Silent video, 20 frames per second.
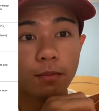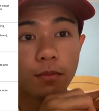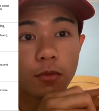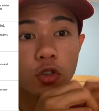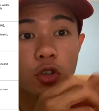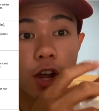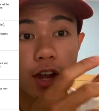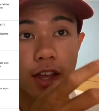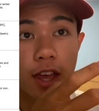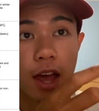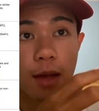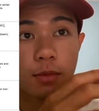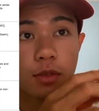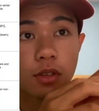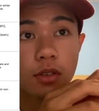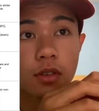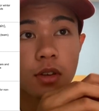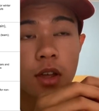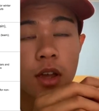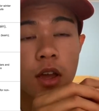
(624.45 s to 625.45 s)
track
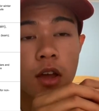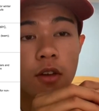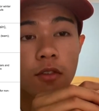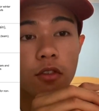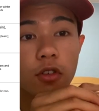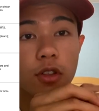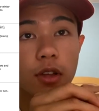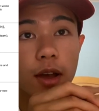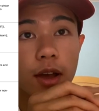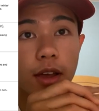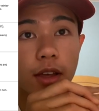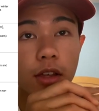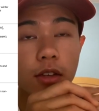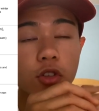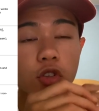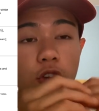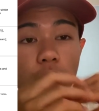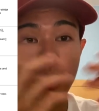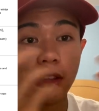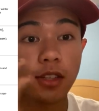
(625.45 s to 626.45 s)
captain for the
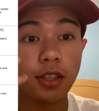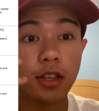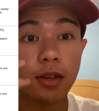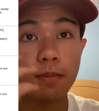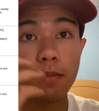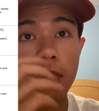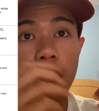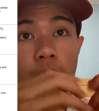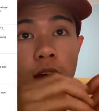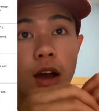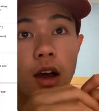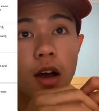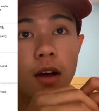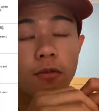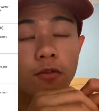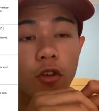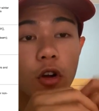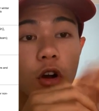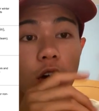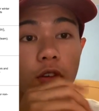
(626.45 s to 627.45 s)
track team
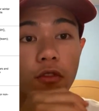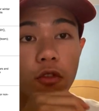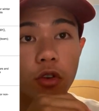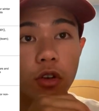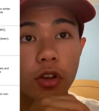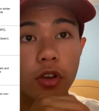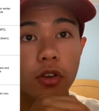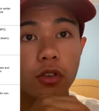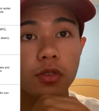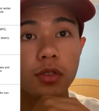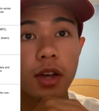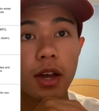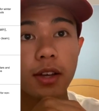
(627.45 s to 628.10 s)
for all 4 years.